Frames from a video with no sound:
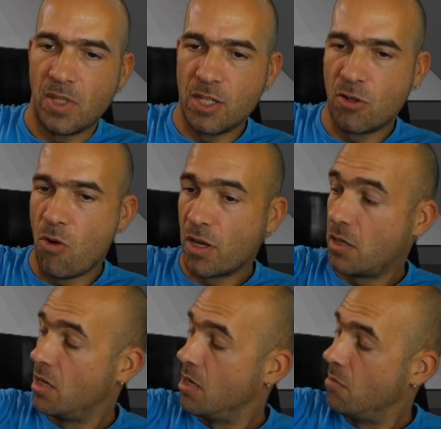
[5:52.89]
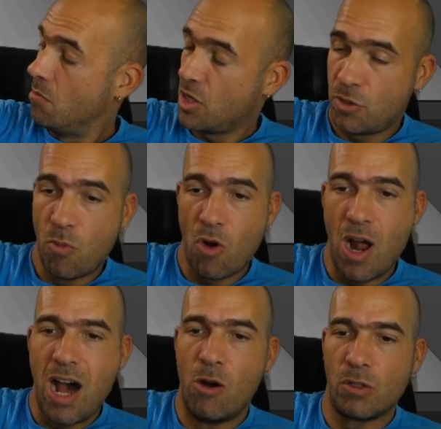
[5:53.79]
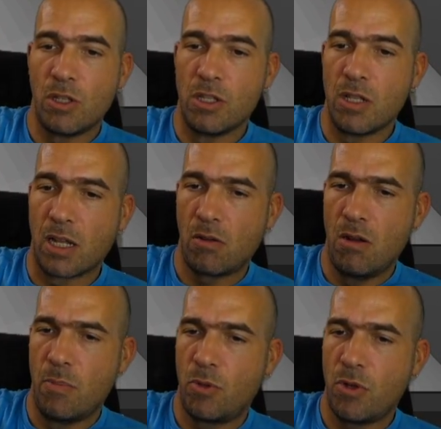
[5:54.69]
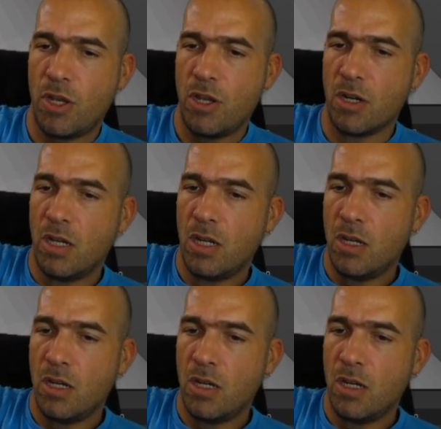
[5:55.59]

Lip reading: It's going much more out. It's like up to here.